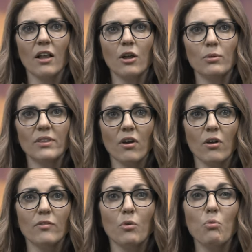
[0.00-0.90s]
along with
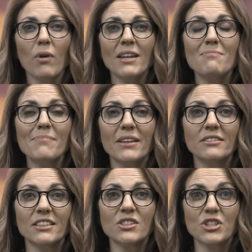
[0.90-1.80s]
over 1
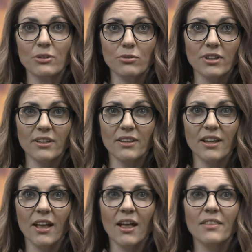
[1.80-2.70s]
million children.
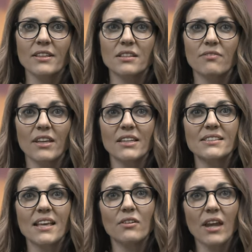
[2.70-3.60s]
This event
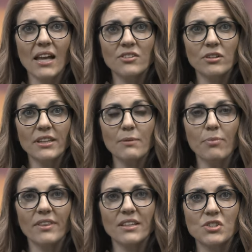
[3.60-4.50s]
is held annually
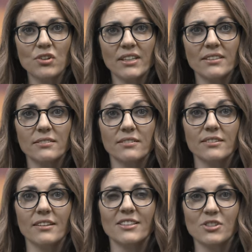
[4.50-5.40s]
by the
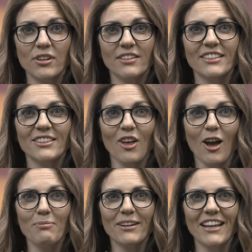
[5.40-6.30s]
Australian
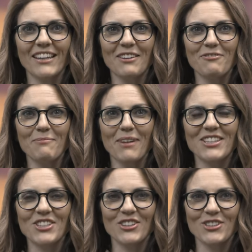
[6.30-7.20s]
Library and
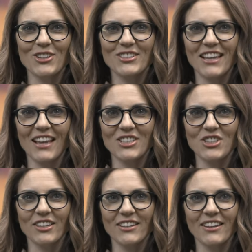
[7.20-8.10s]
Information
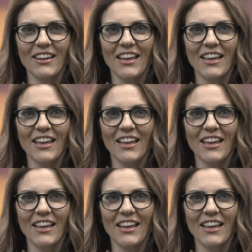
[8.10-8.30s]
Association.